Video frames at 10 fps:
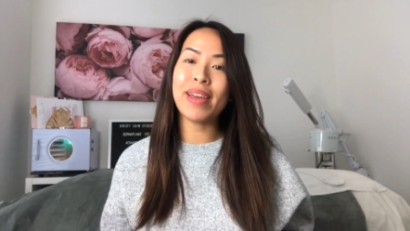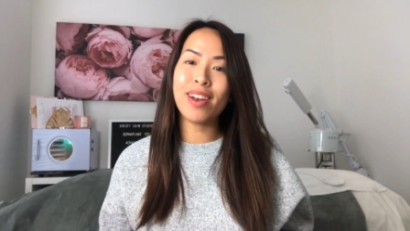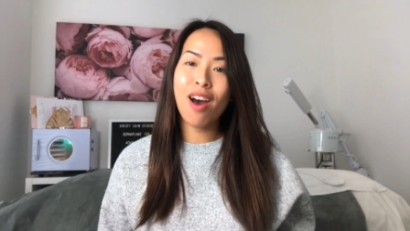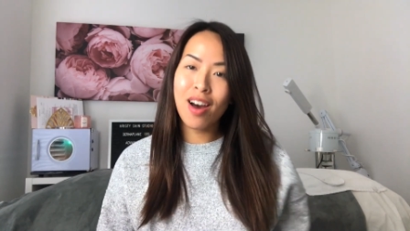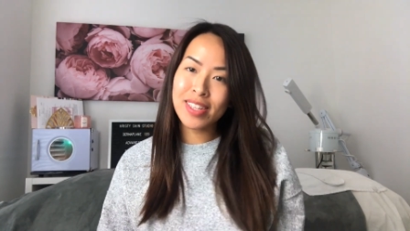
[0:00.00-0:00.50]
and
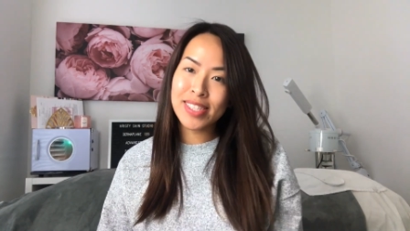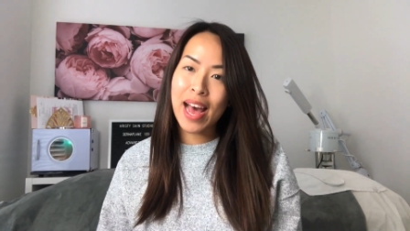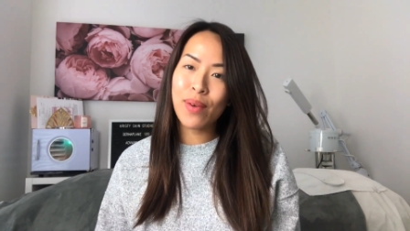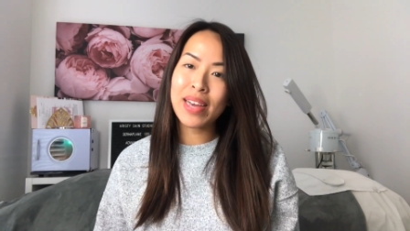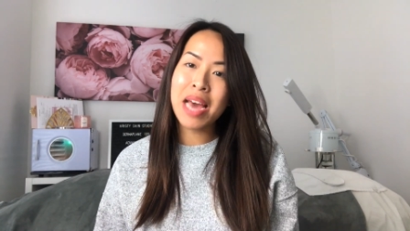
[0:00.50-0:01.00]
hot
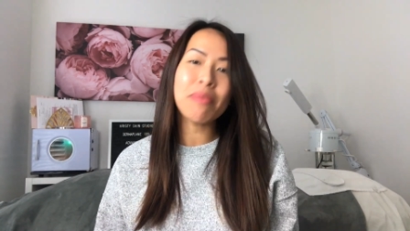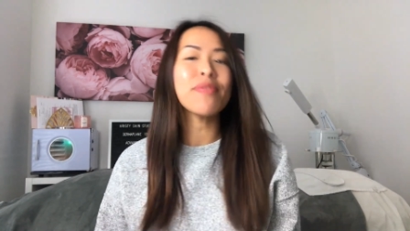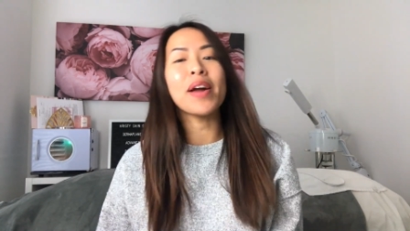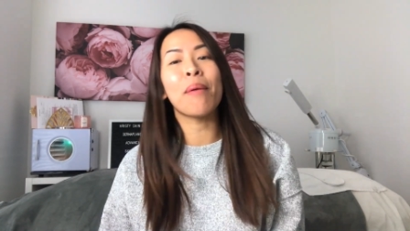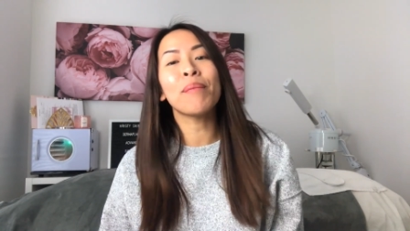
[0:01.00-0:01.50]
towel cabinet
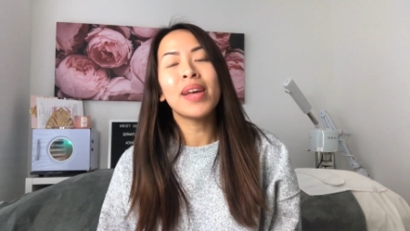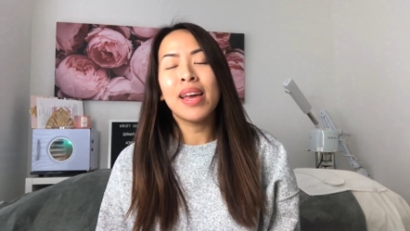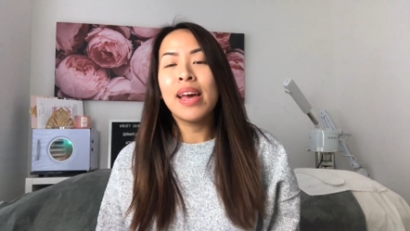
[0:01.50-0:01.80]
from?